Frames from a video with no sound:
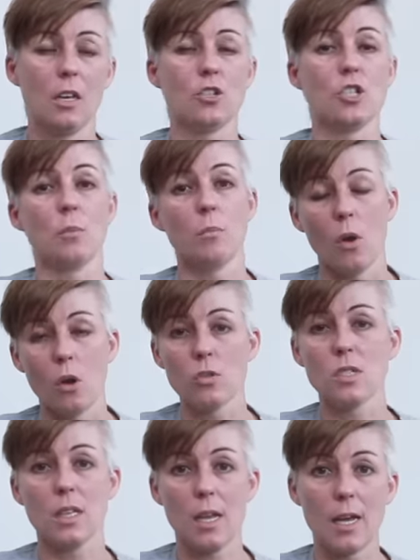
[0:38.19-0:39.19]
She
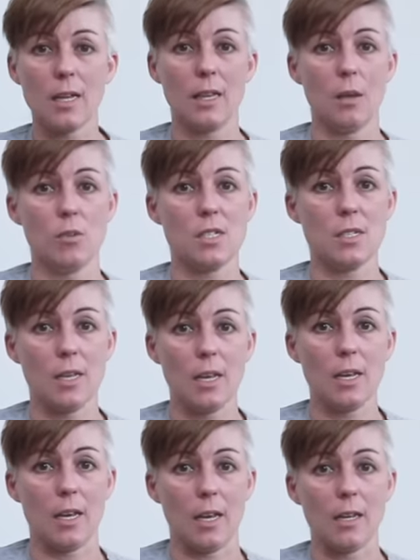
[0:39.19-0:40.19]
most likely was
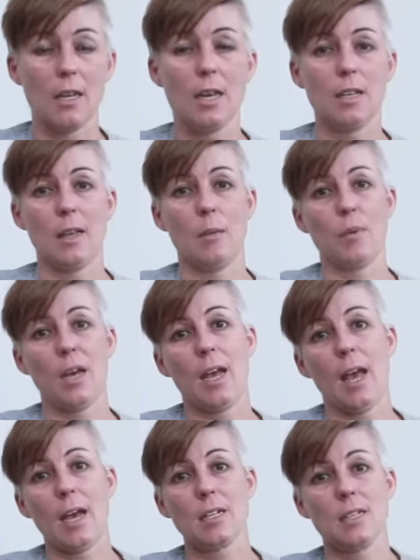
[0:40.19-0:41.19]
thinking that by
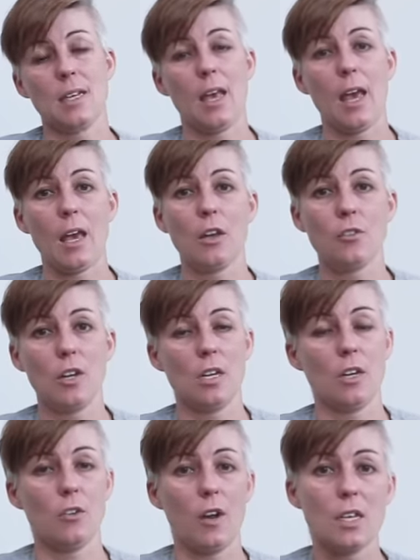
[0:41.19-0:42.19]
acting angry
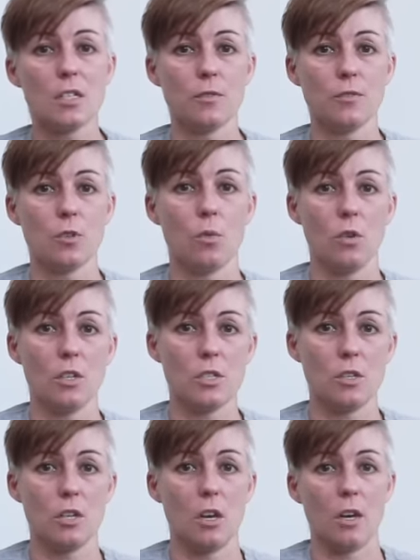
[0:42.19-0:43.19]
and aggressive
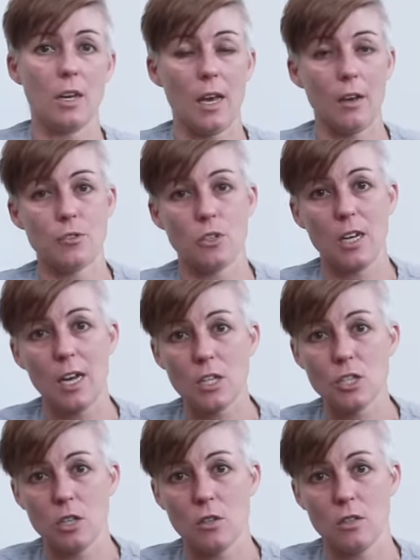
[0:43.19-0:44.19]
towards her dog after
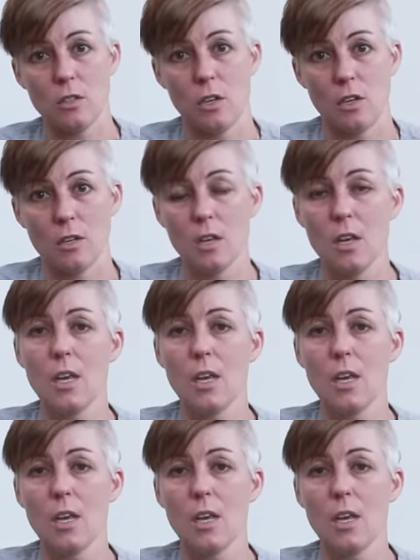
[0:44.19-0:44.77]
catching her dog,